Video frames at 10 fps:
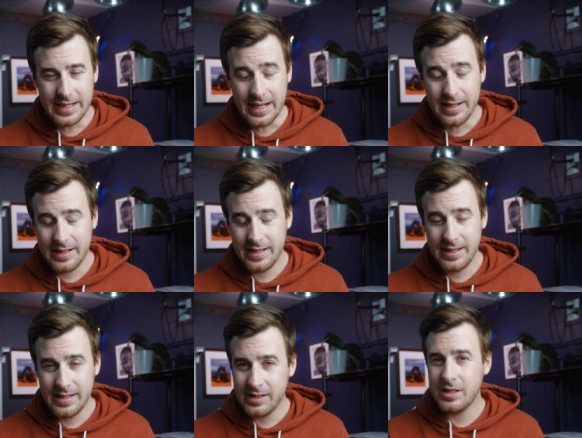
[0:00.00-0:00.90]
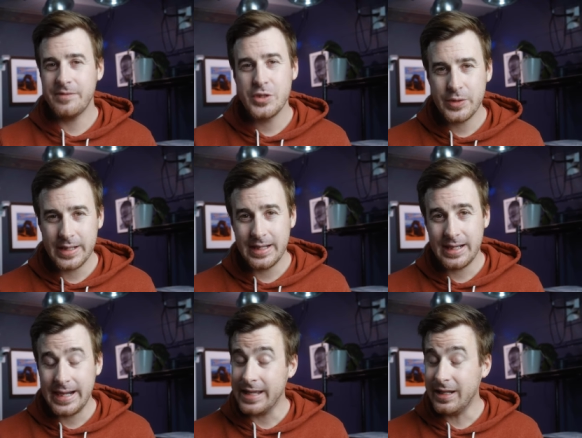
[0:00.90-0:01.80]
Yeah, he loved doing it.
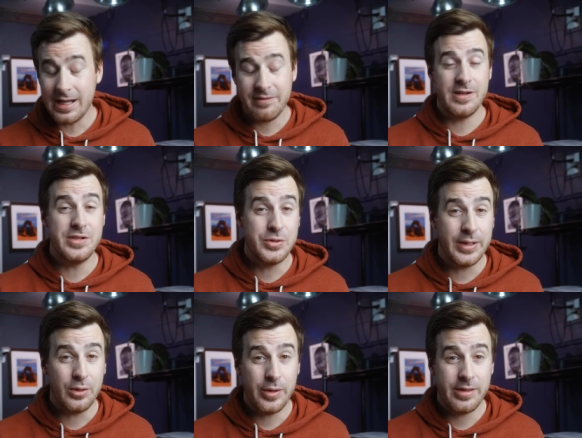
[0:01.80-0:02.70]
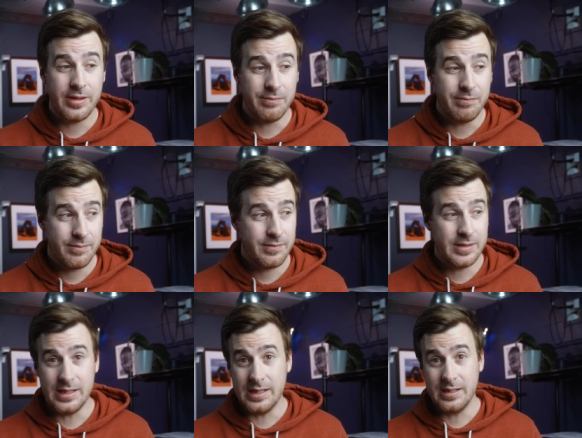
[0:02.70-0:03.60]
I had a lot of fun doing it with him.
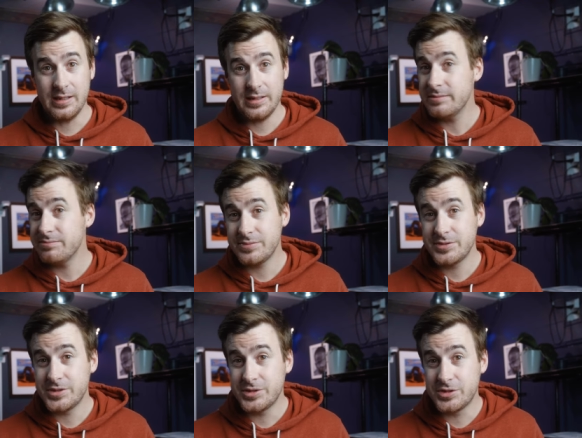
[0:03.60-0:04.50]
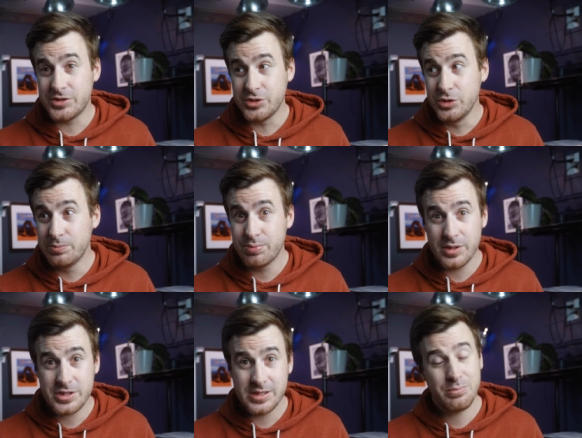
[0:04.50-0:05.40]
Uh,
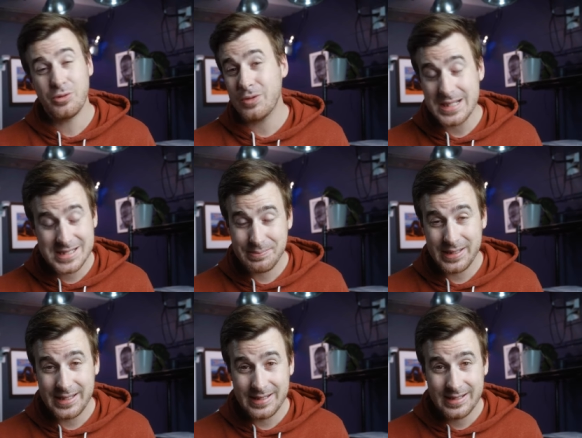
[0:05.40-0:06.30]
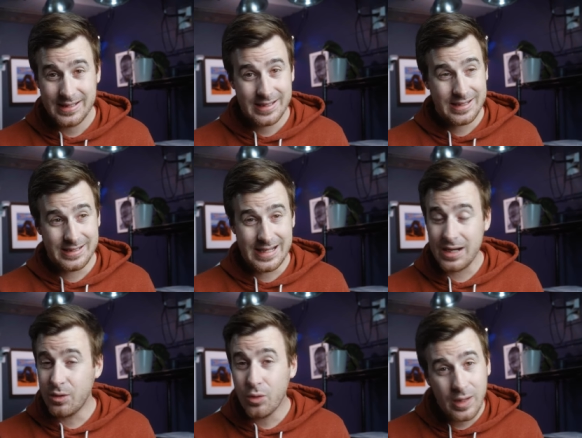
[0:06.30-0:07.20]
super simple recipe.
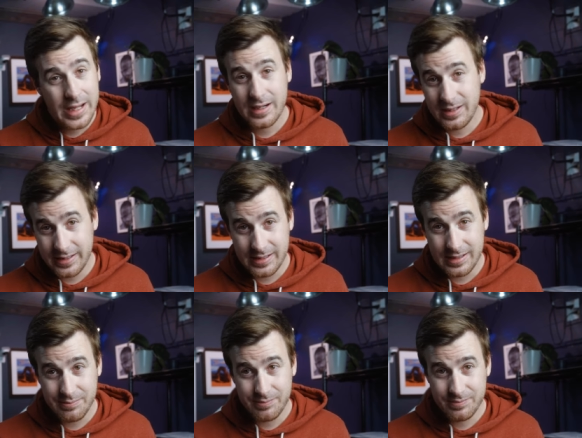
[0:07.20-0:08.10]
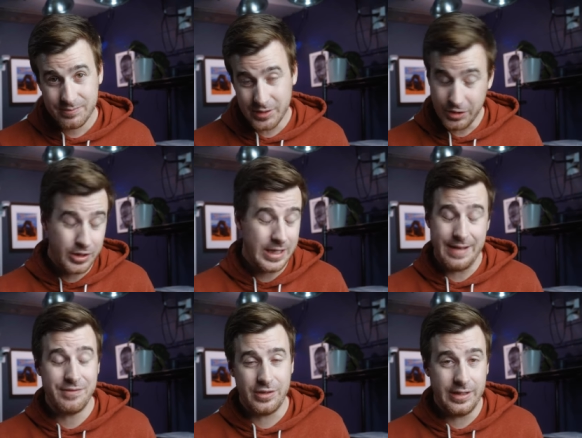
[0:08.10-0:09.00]
Not a whole lot of cleanup. You're gonna
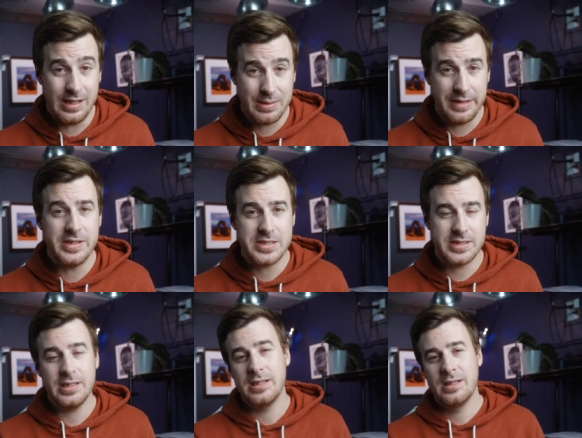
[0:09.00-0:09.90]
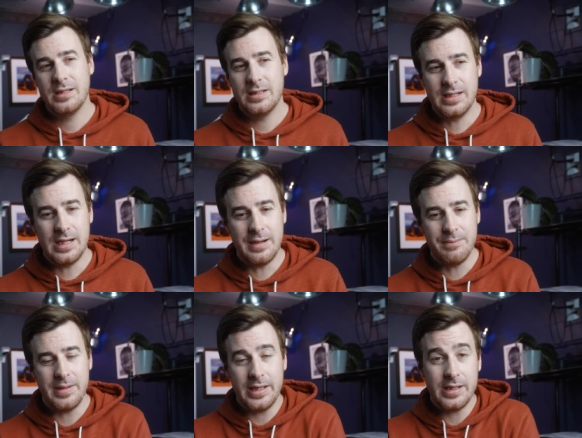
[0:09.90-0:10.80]
have to clean up, obviously.
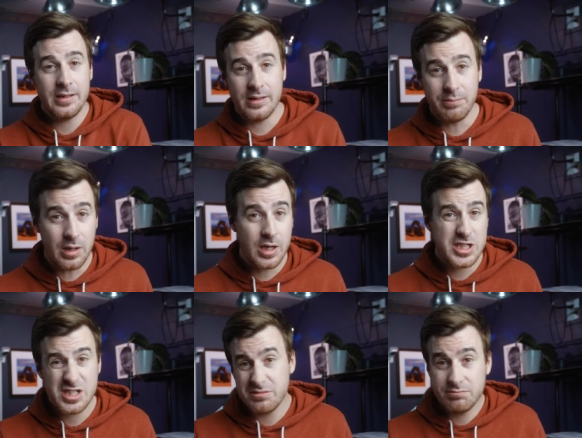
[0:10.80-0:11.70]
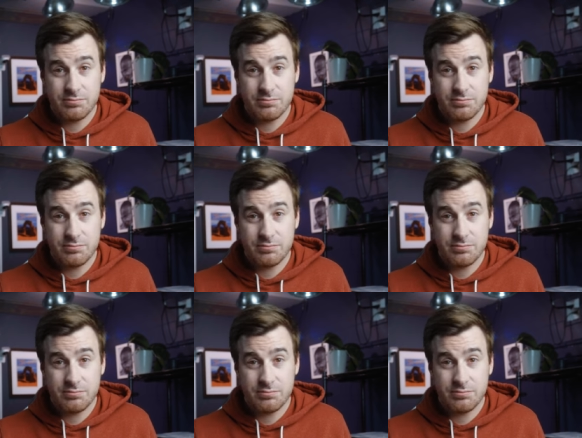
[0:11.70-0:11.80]
Um, and the bars,